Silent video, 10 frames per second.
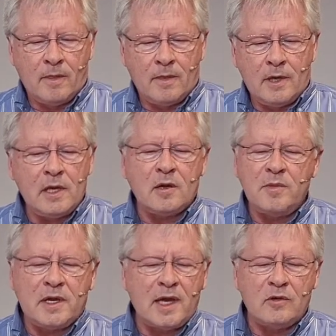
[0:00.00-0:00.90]
He can
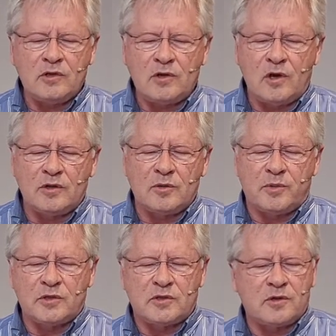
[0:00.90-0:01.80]
be counted on to
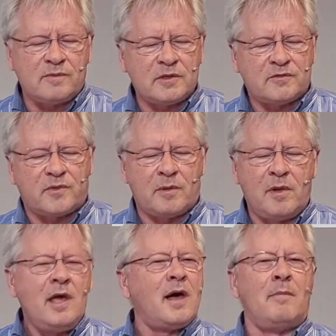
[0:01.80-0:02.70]
preserve us from
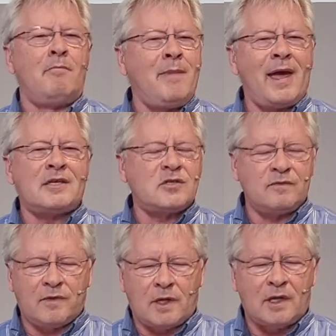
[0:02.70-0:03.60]
a
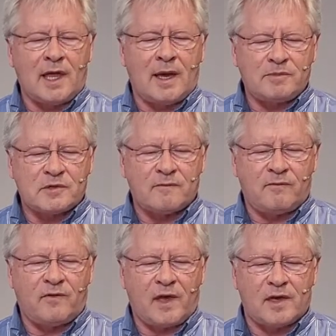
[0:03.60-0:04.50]
massive collapse of
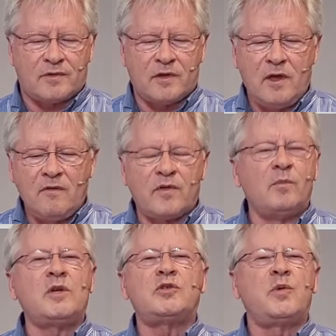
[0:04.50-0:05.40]
faith
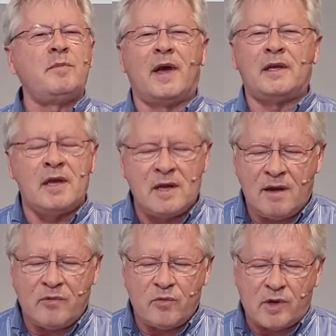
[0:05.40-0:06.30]
from which we might
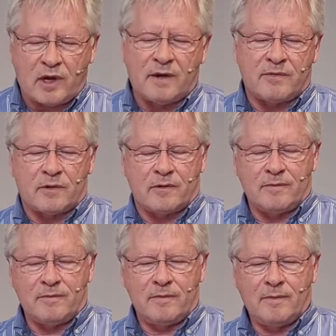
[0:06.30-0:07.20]
never recover.
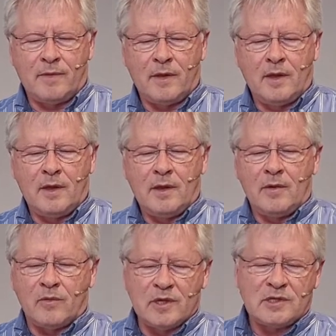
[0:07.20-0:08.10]

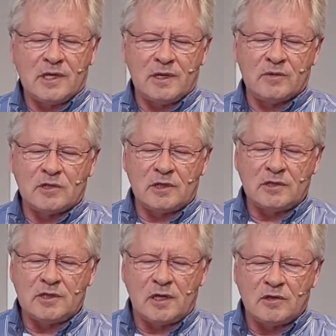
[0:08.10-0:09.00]
Recently was
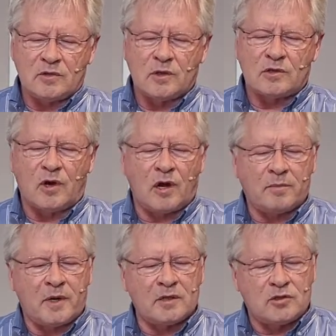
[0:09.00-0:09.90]
listening to a
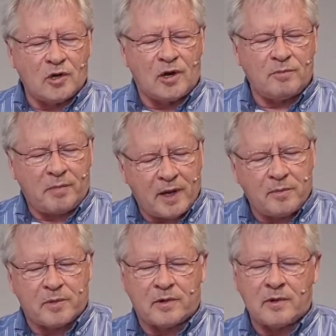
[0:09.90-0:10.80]
talk by John
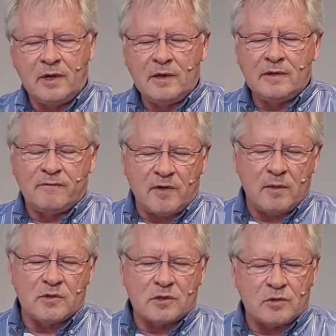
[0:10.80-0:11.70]
Piper, the
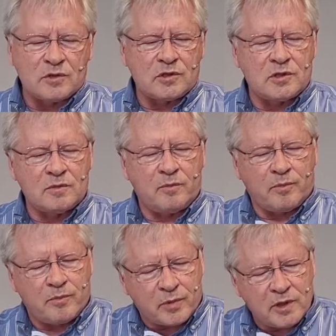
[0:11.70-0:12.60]
famous Christian
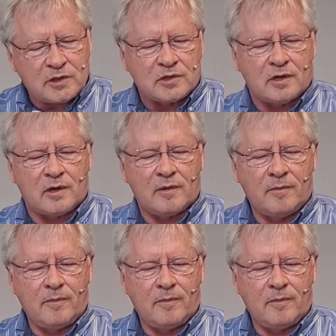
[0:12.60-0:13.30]
preacher,